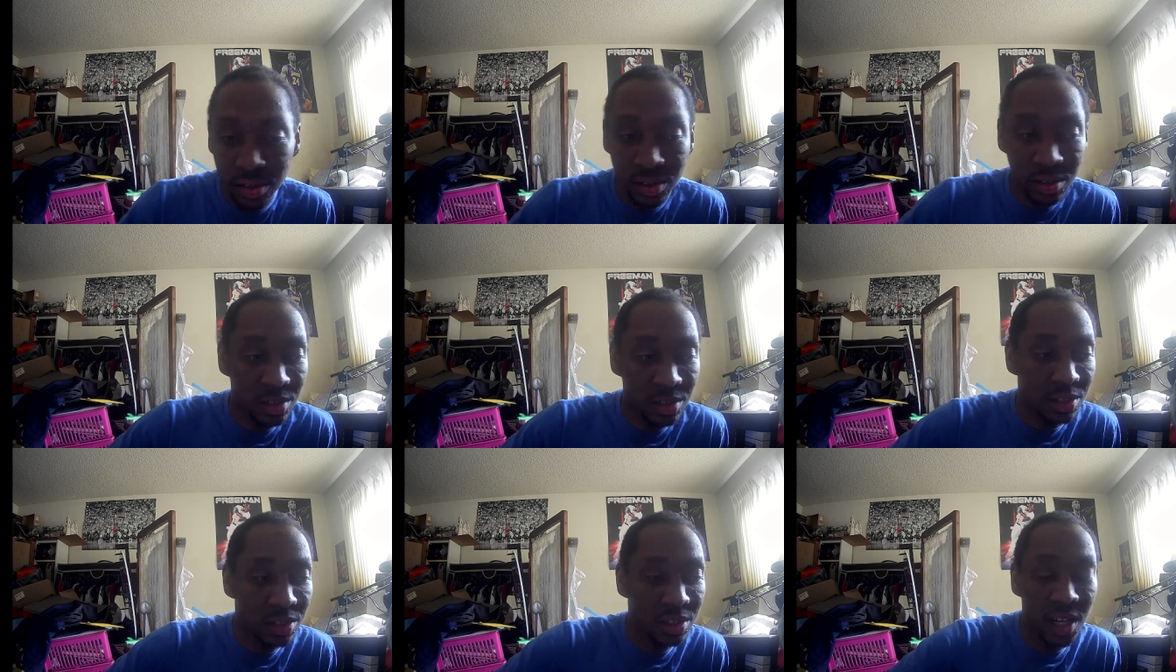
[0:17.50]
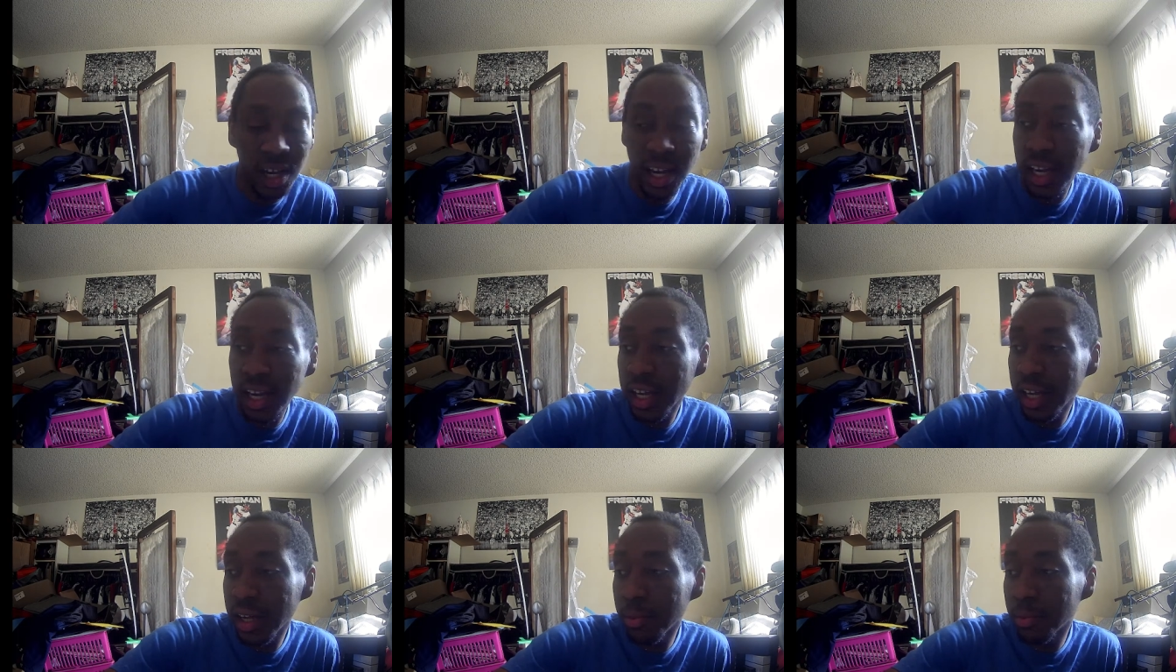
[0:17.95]

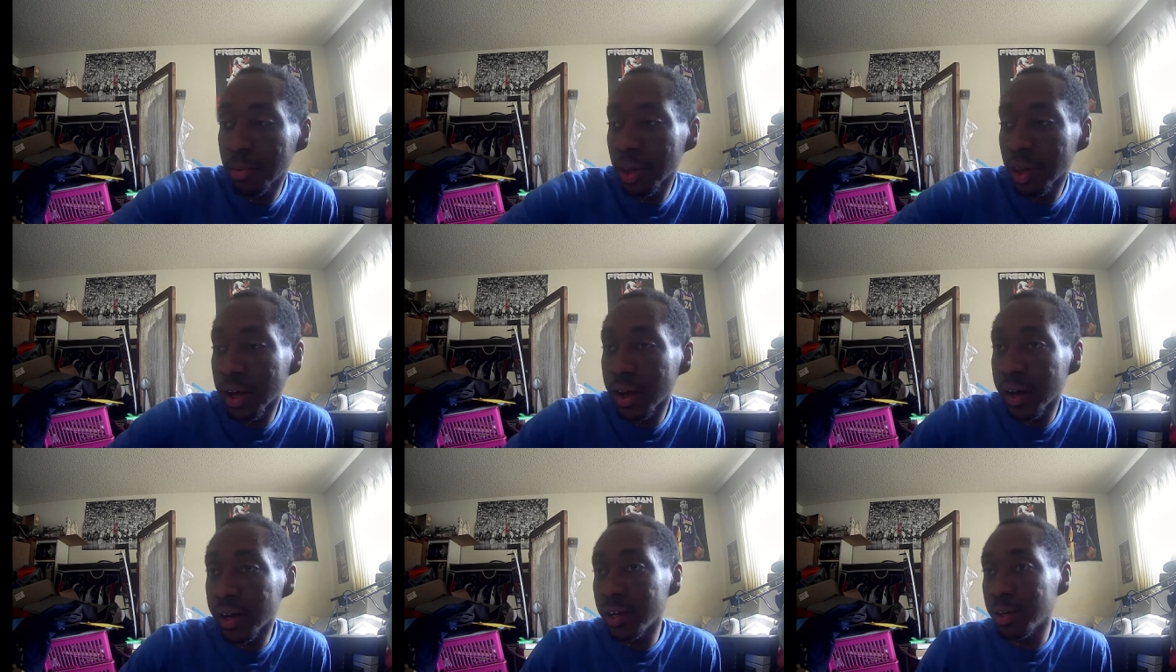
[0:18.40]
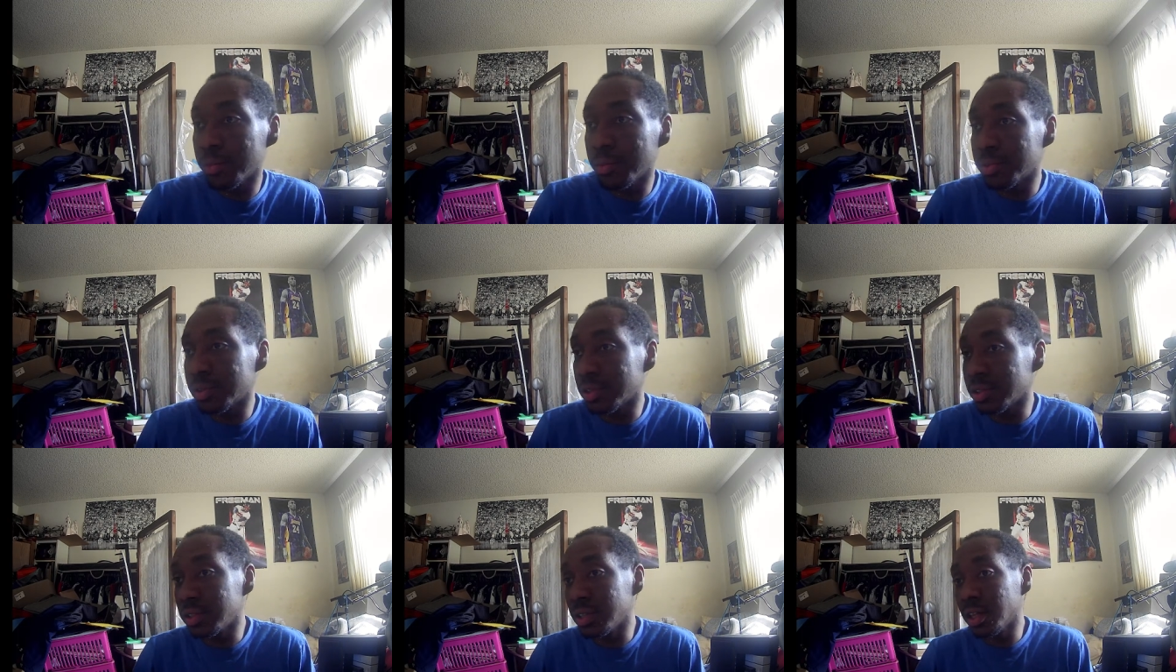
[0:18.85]
Same
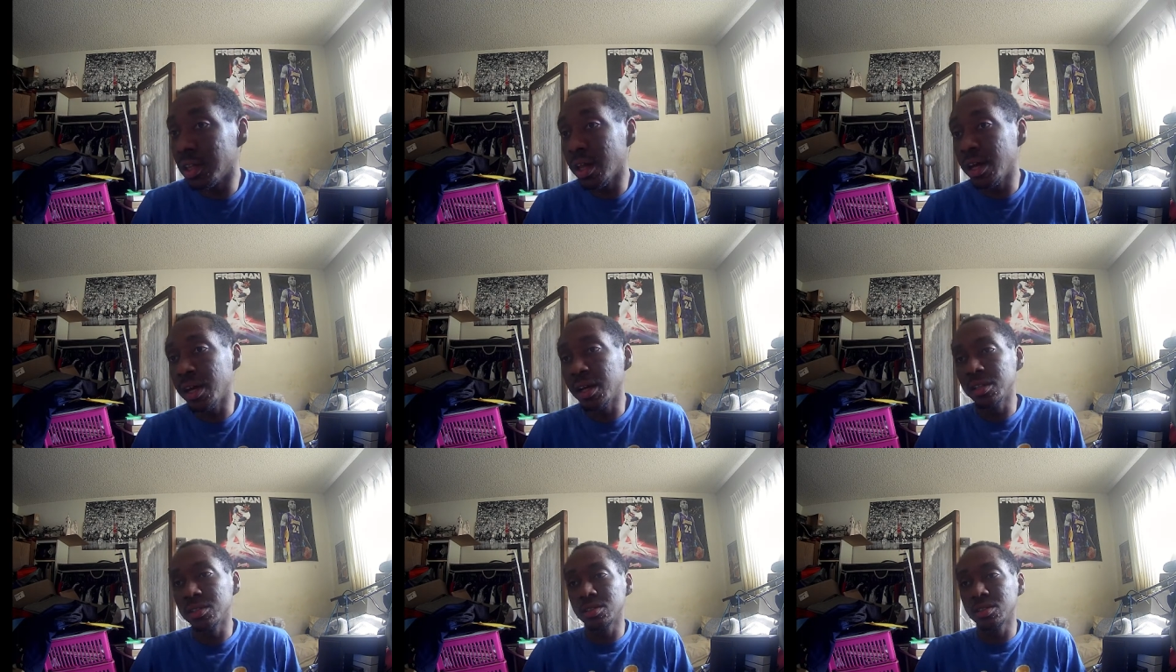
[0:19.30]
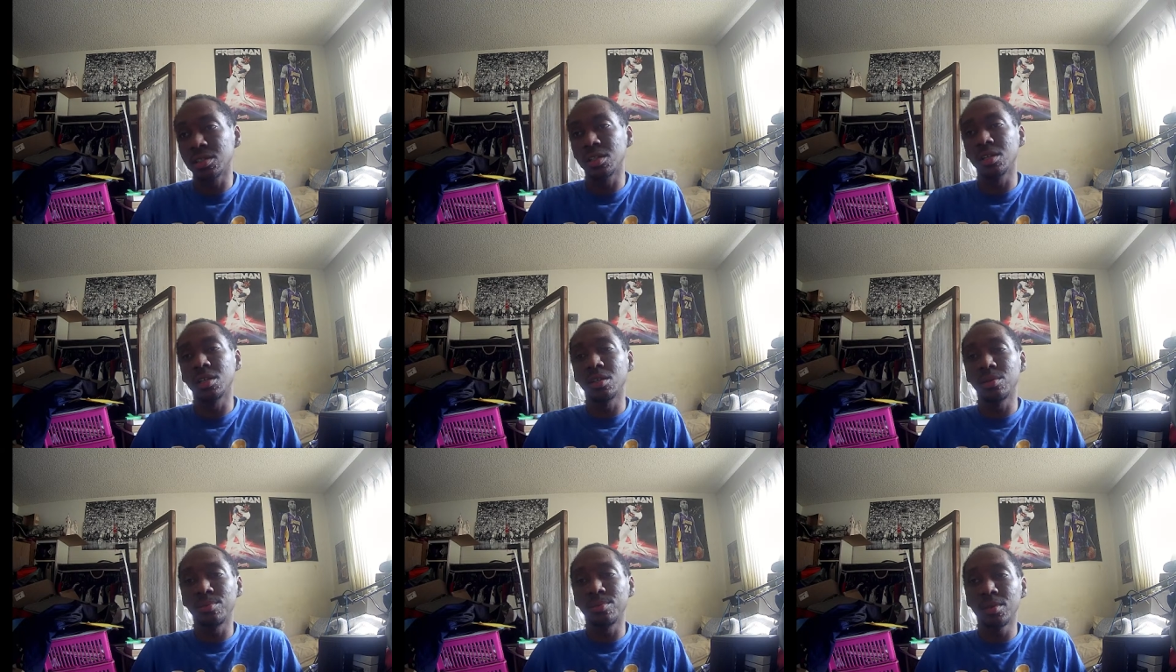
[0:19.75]
lineups as the last
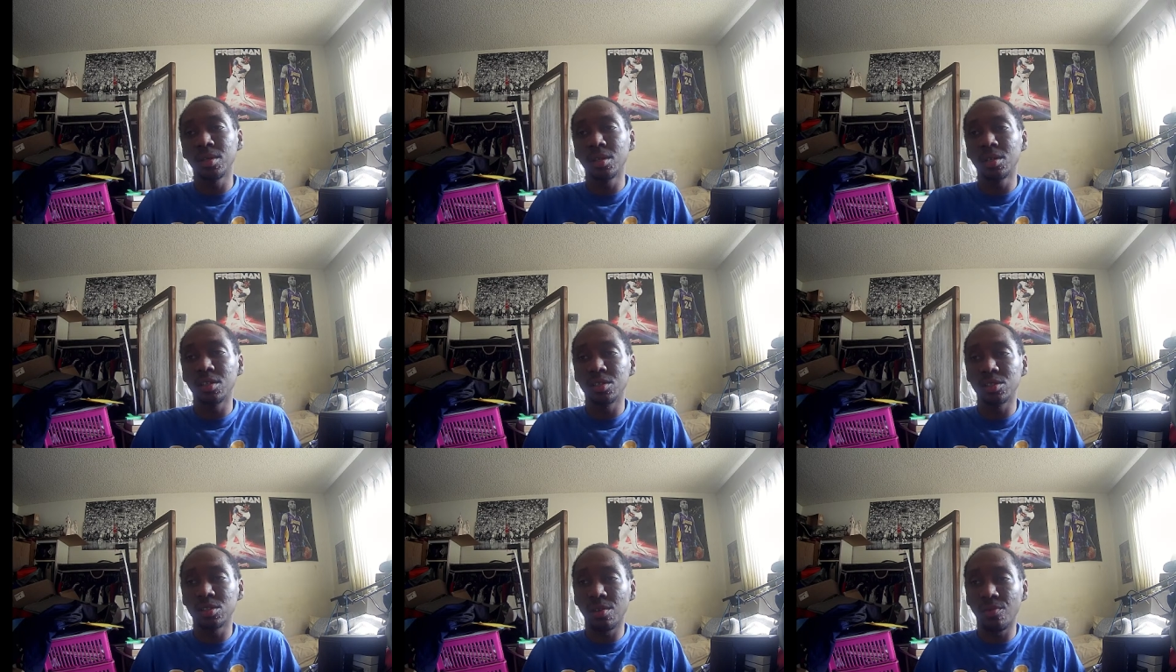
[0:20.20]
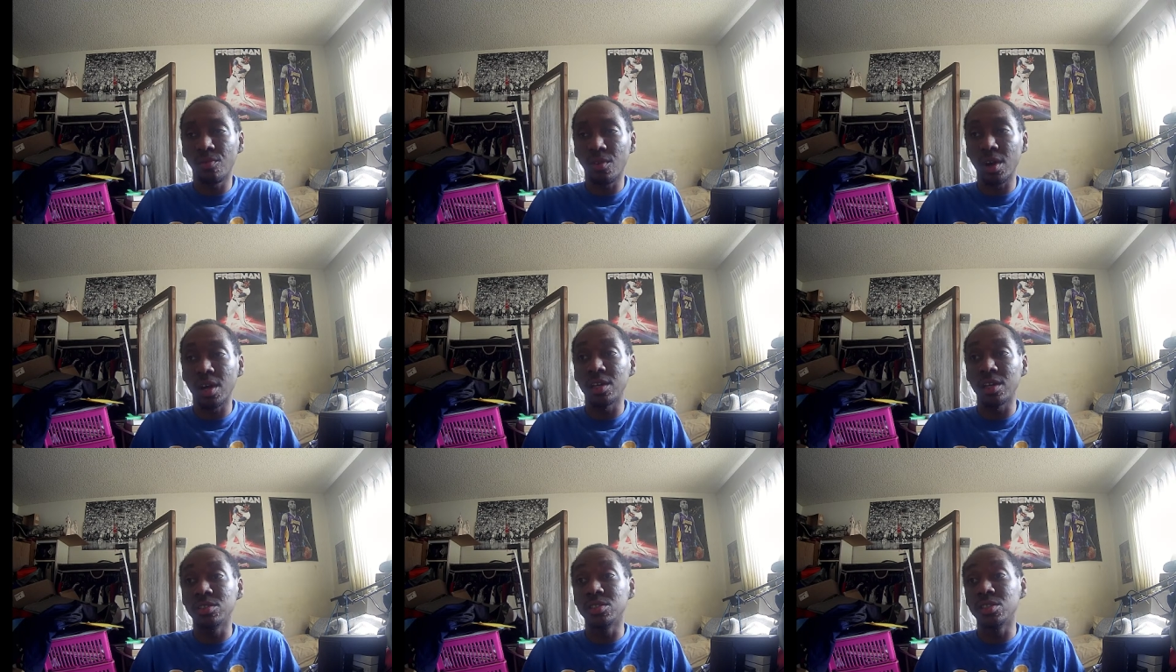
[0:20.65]
game, except for
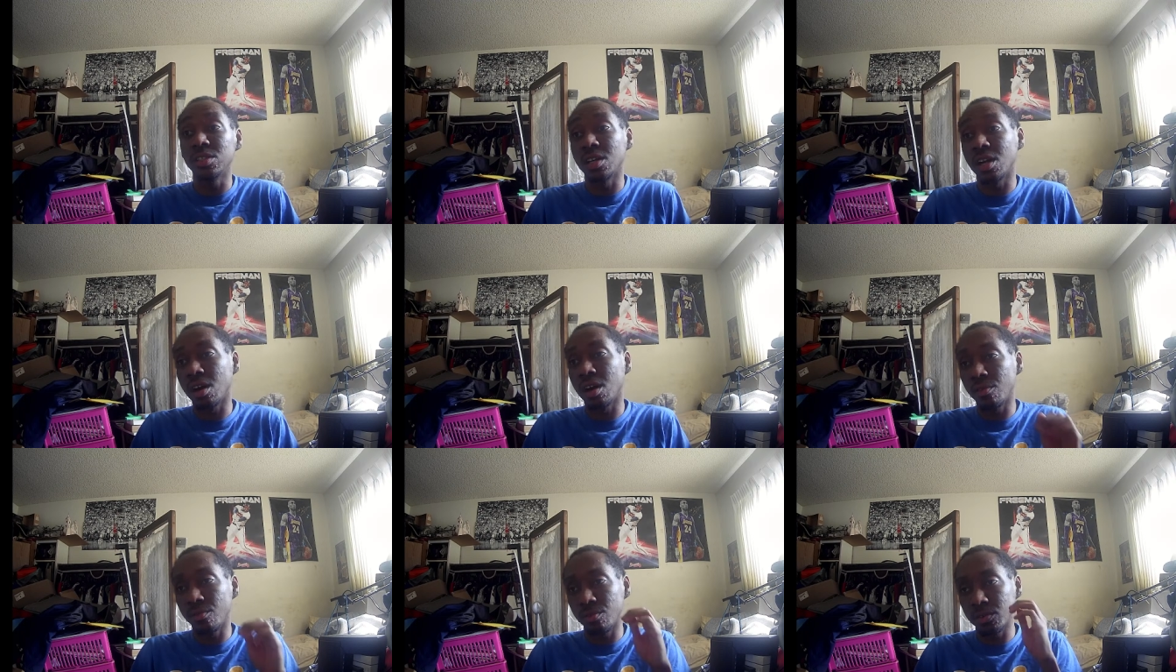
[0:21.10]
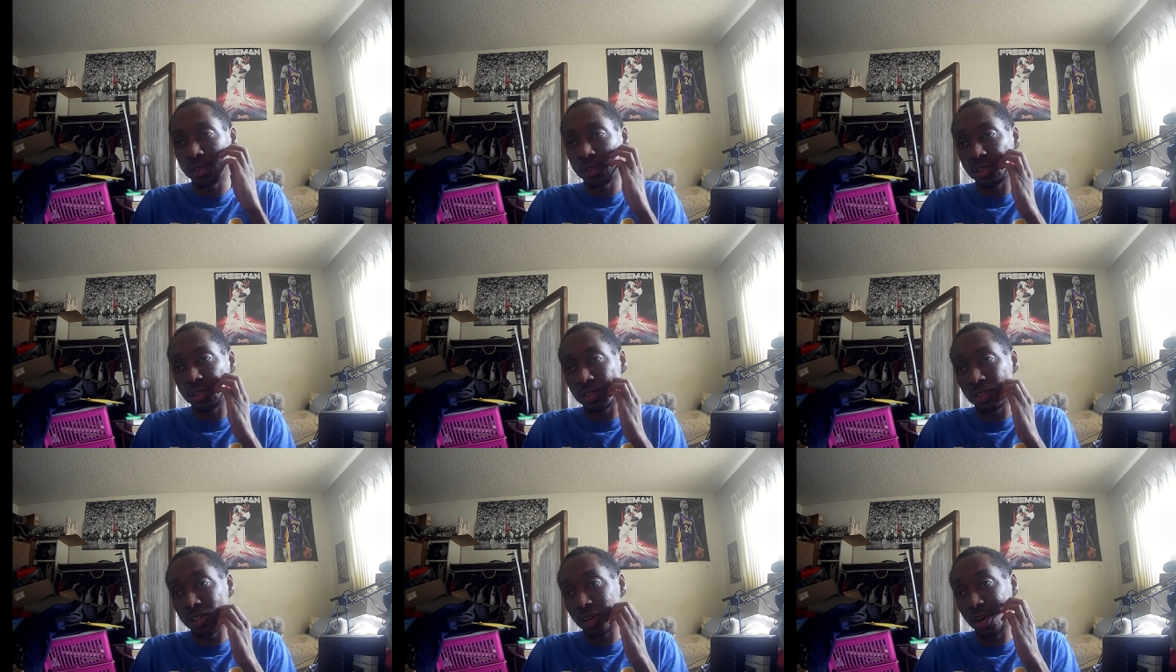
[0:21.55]
Edson Alvarez
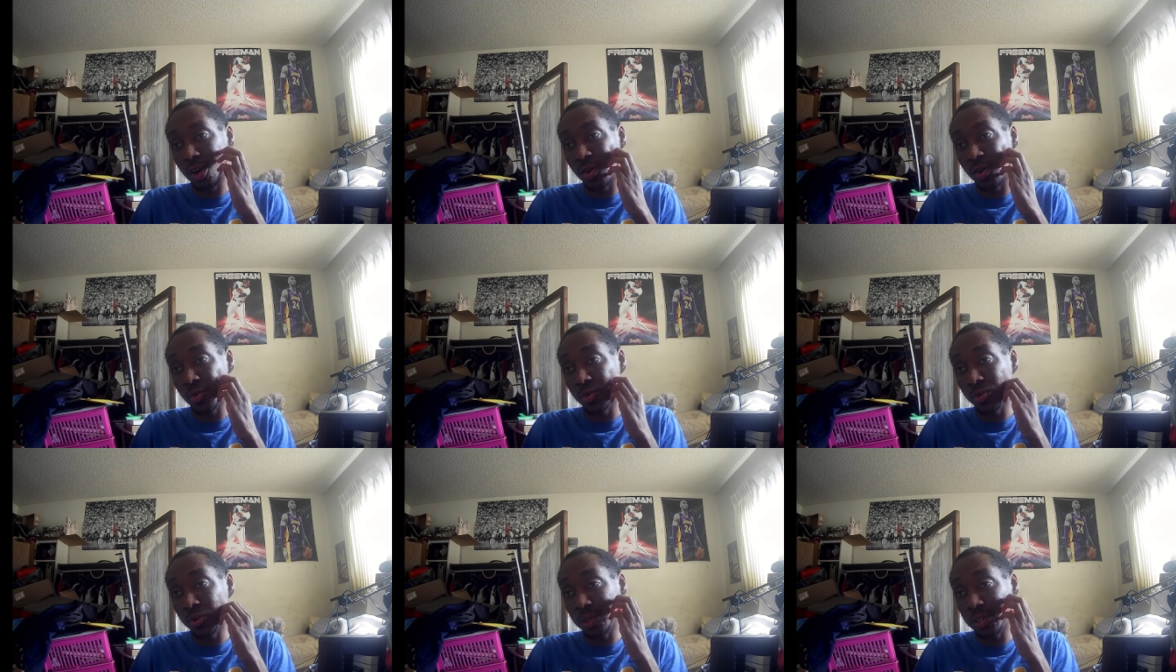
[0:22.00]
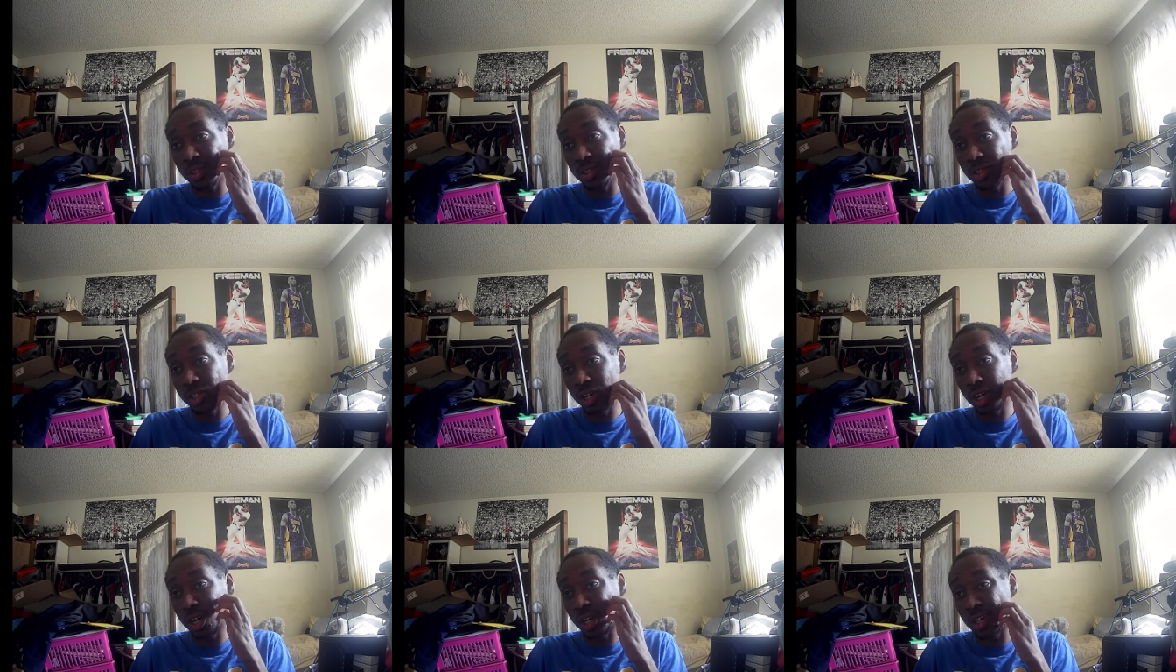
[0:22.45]
is the only
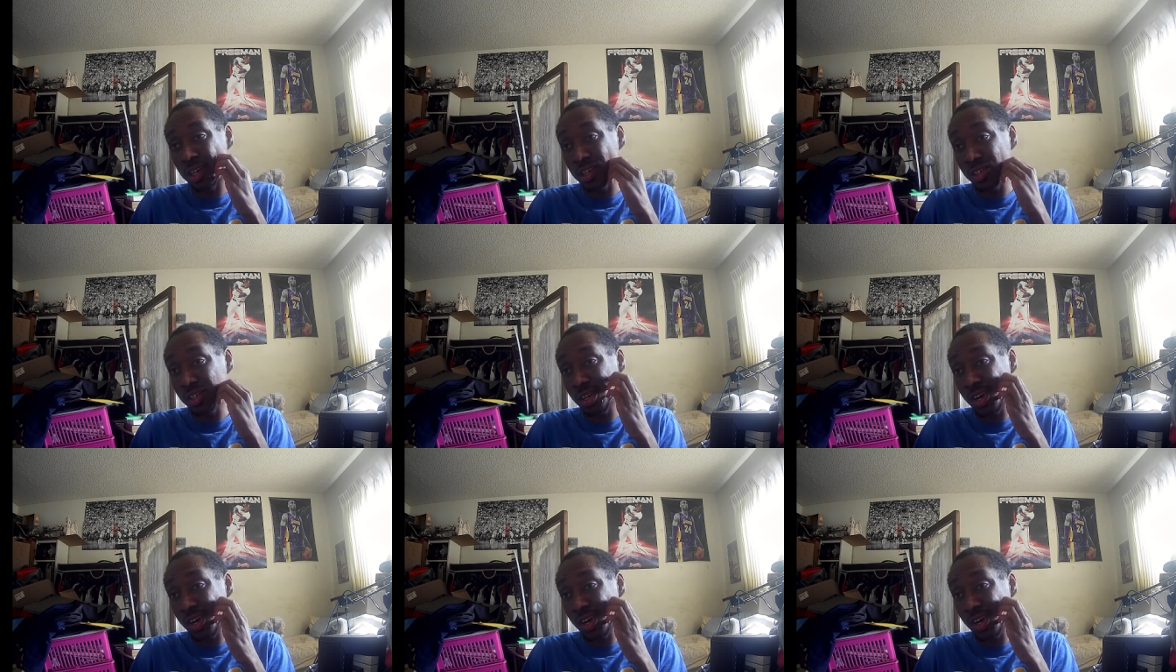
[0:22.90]
change.